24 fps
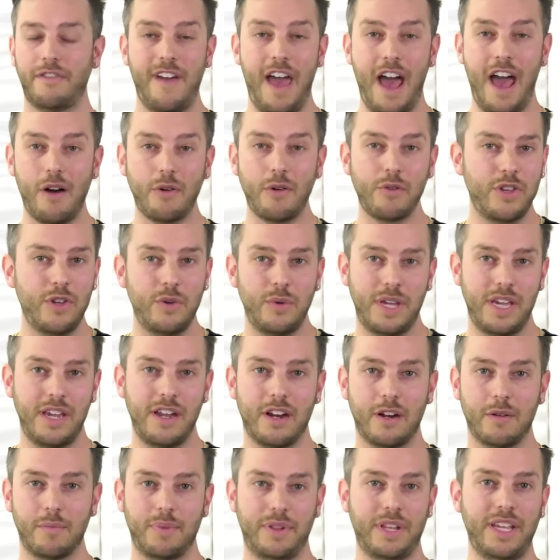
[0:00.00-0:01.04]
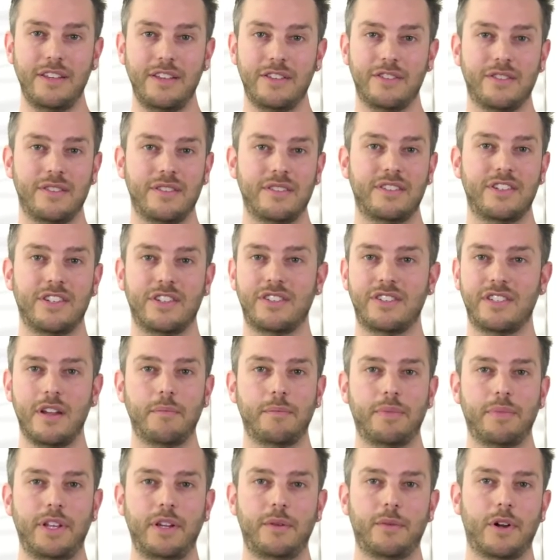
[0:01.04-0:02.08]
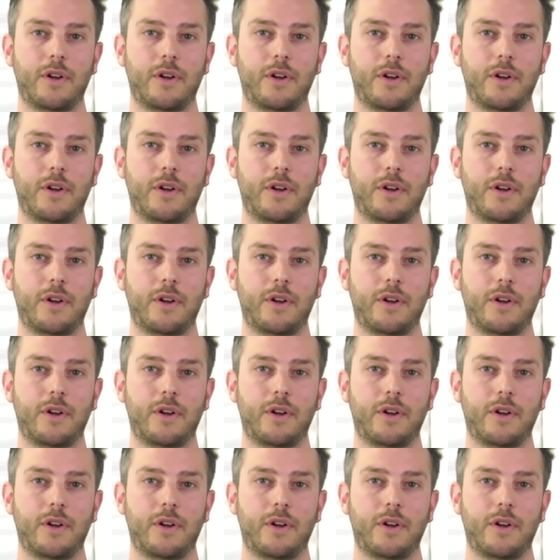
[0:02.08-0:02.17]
value here, please just simply